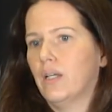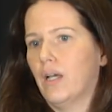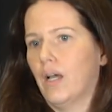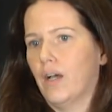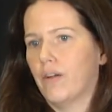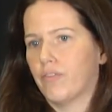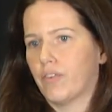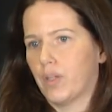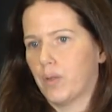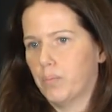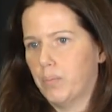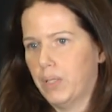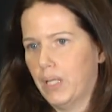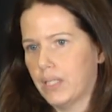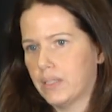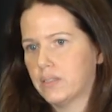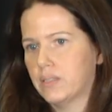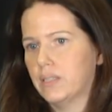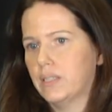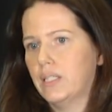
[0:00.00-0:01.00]
of
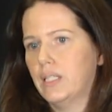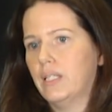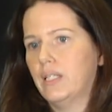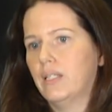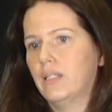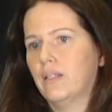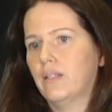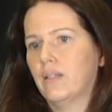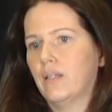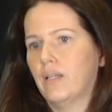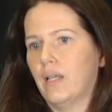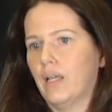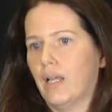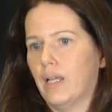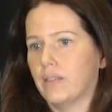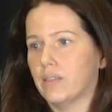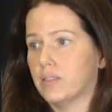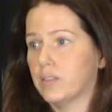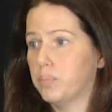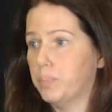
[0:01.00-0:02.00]
complexity,
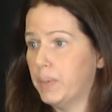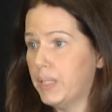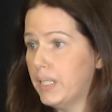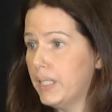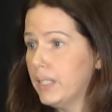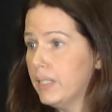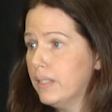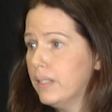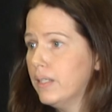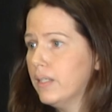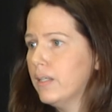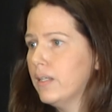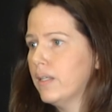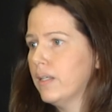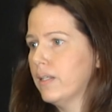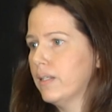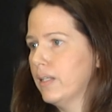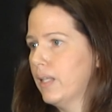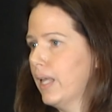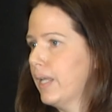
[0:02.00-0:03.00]
and speed
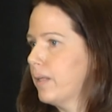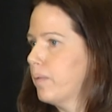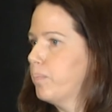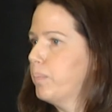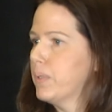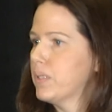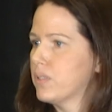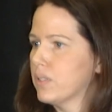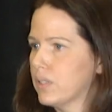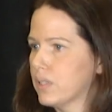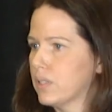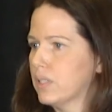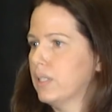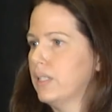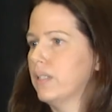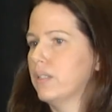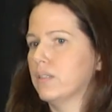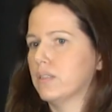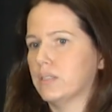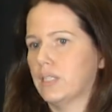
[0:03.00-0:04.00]
like business
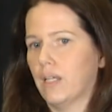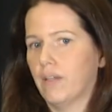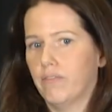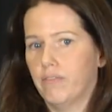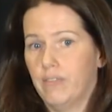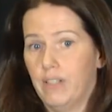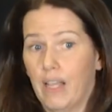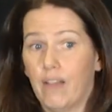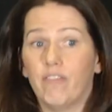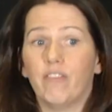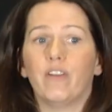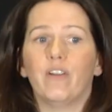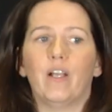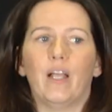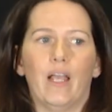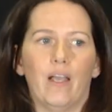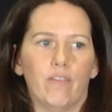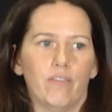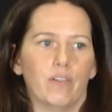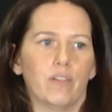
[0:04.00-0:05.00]
leaders have never
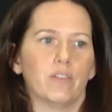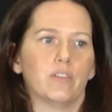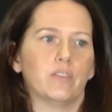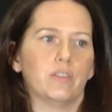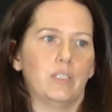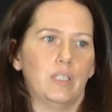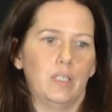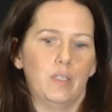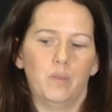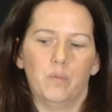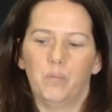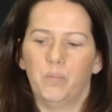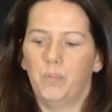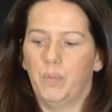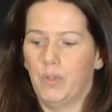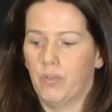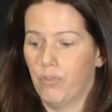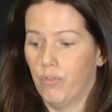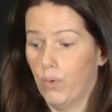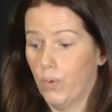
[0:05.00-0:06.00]
ever seen
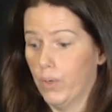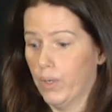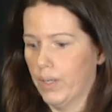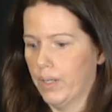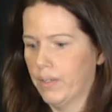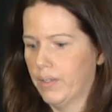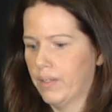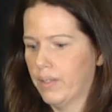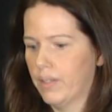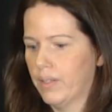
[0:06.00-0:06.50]
before.